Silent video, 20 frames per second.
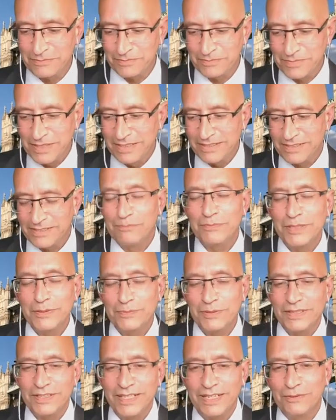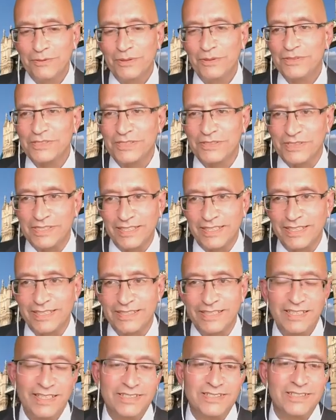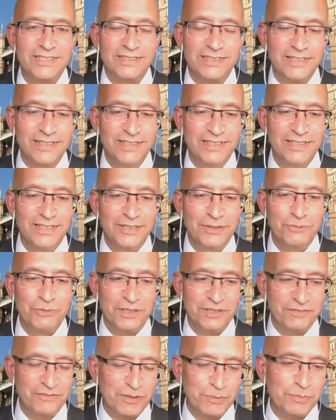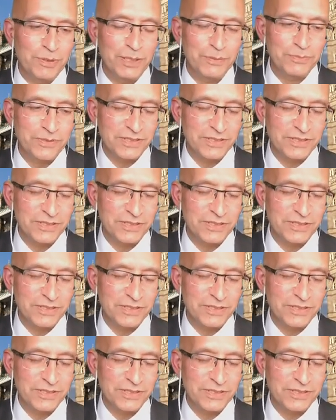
Some people are now also saying that actually one of the purposes of